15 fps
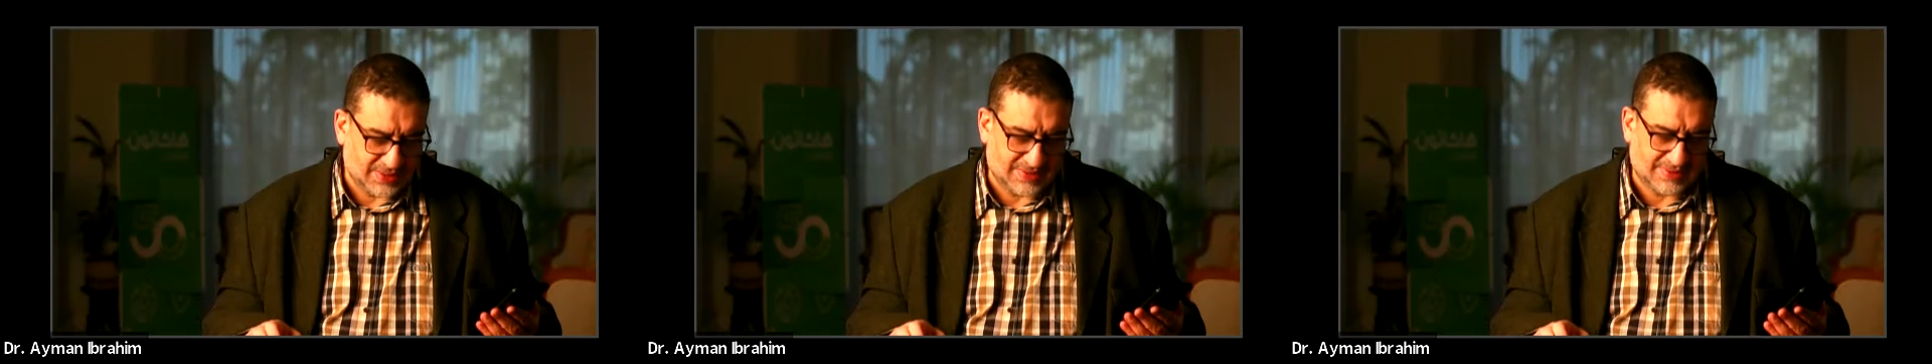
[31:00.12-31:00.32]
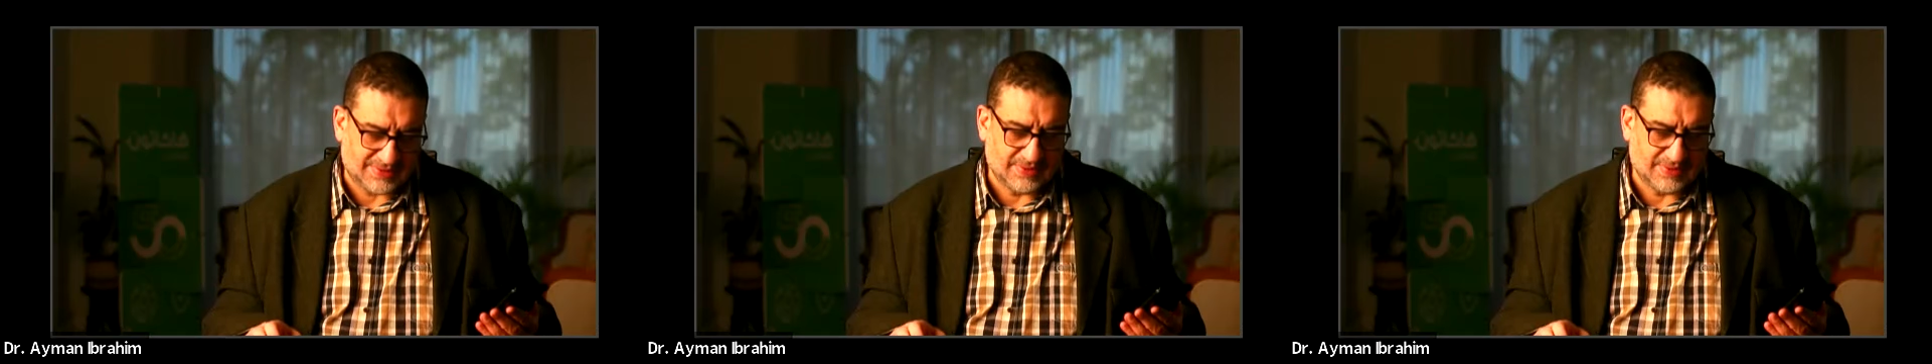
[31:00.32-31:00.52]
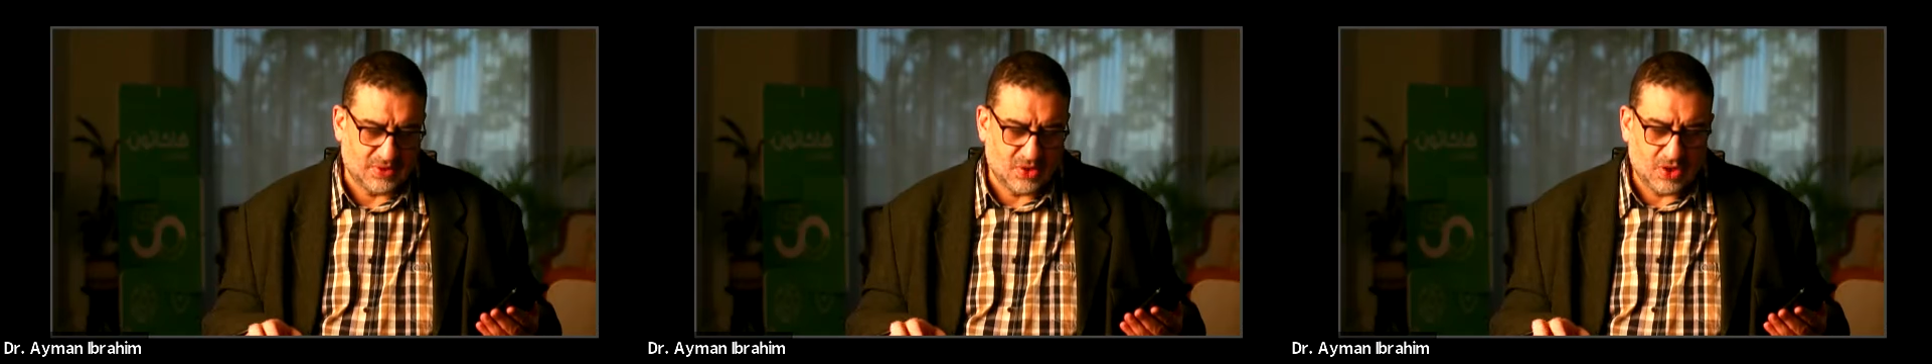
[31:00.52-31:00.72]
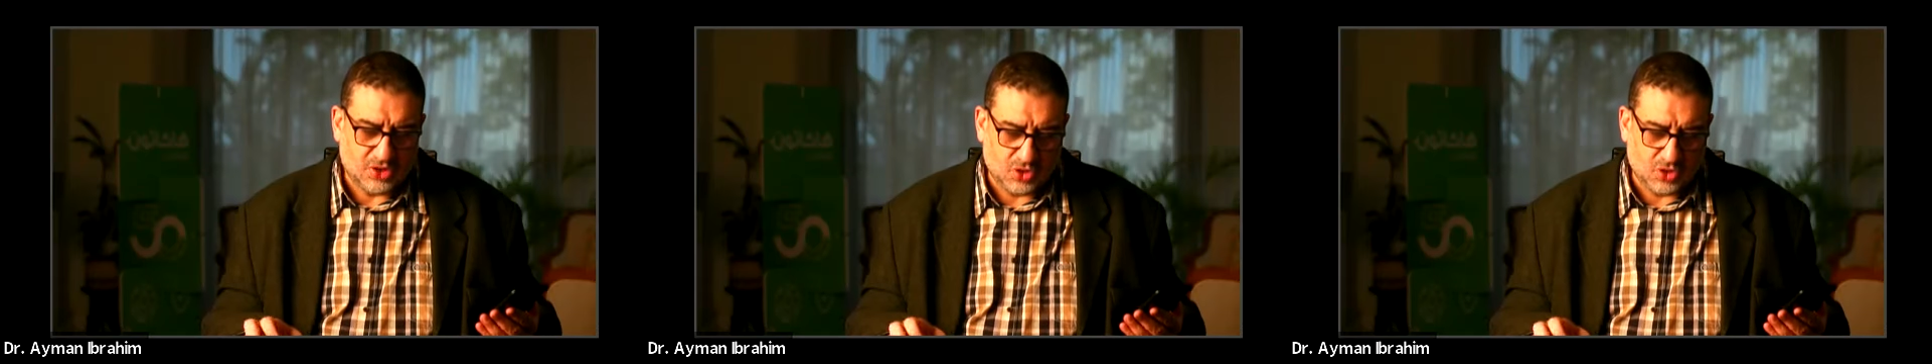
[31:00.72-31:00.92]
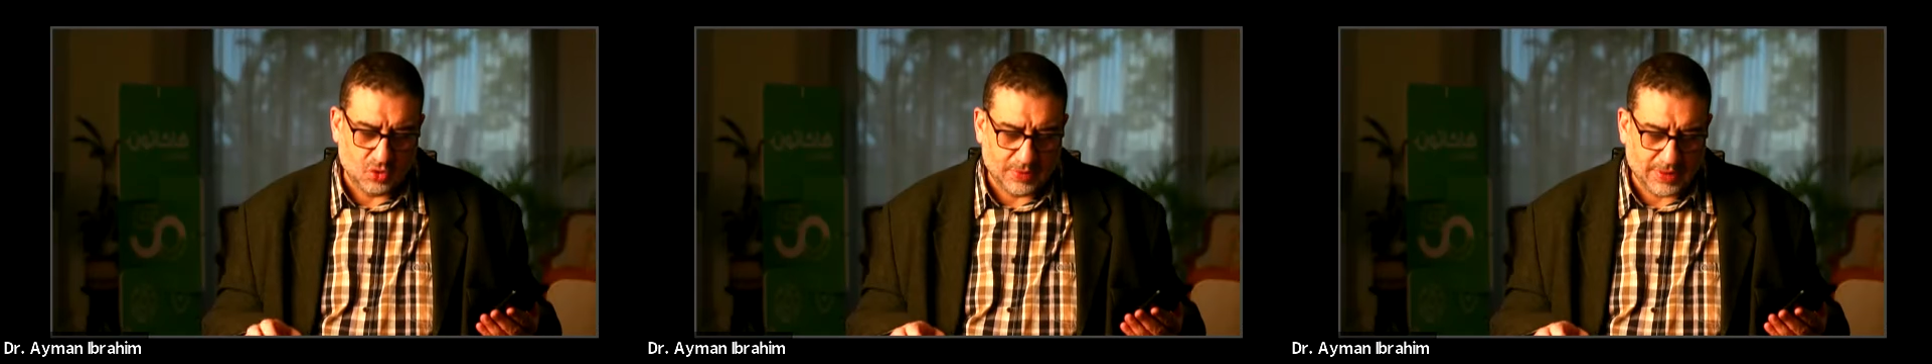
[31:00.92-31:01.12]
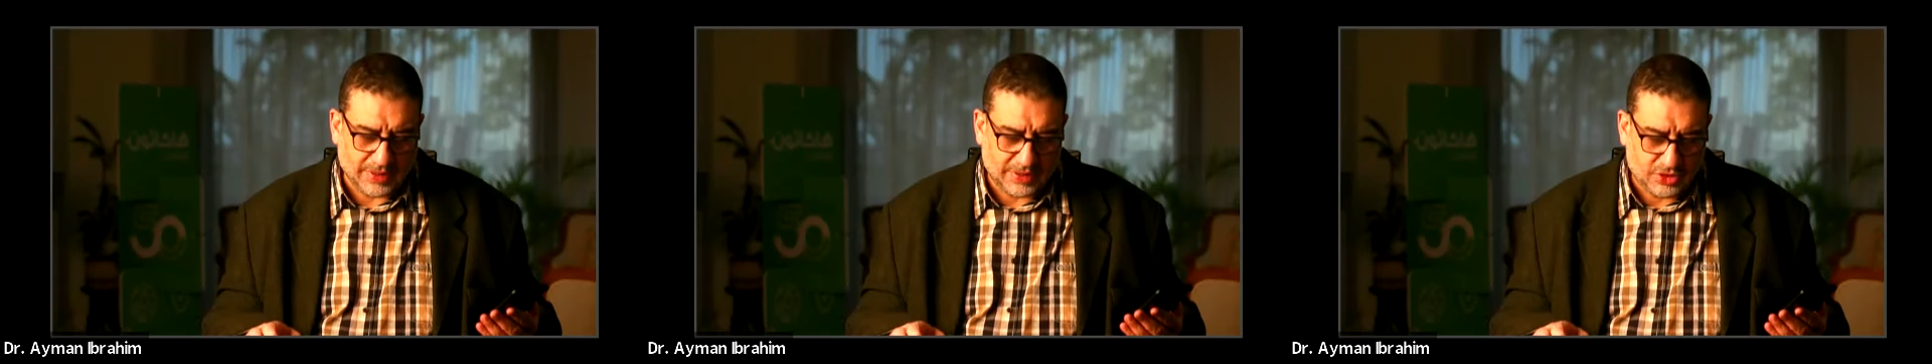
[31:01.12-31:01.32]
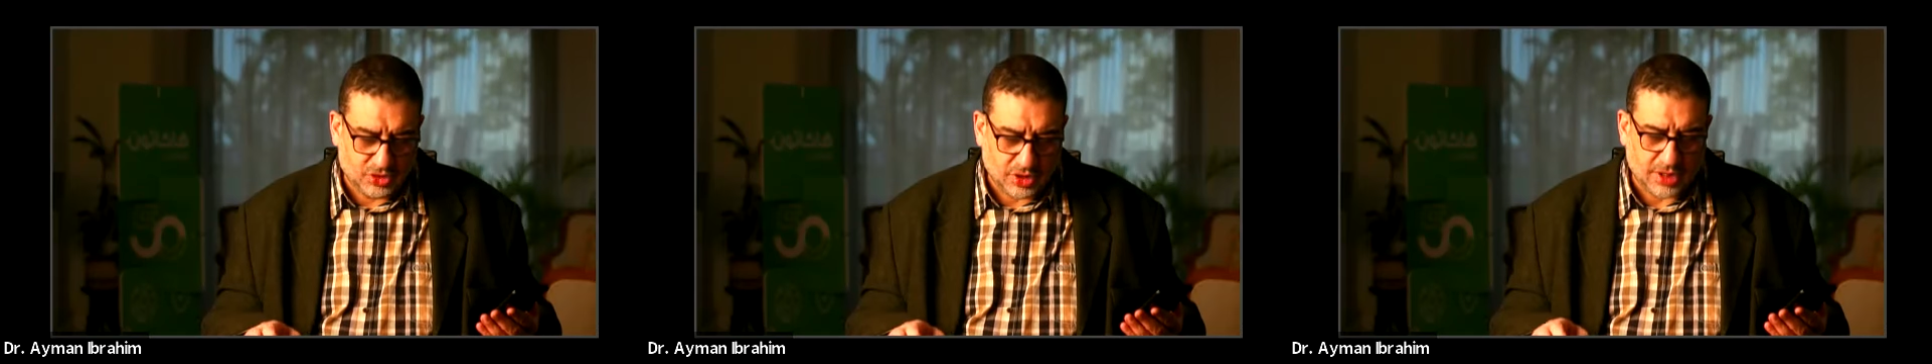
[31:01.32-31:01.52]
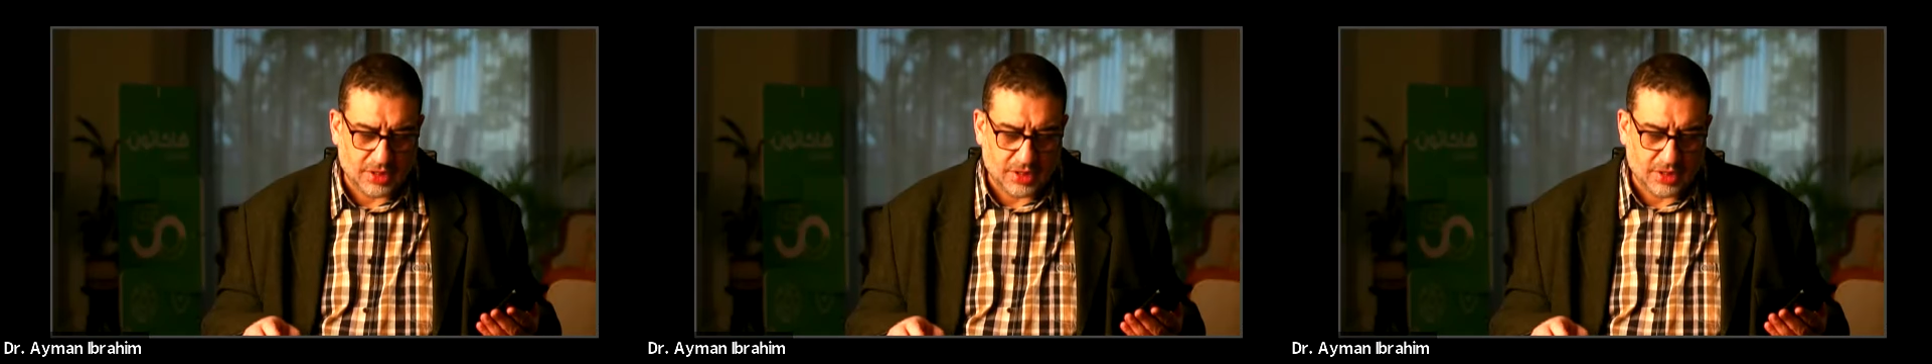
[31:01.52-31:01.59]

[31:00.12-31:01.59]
Yes, you may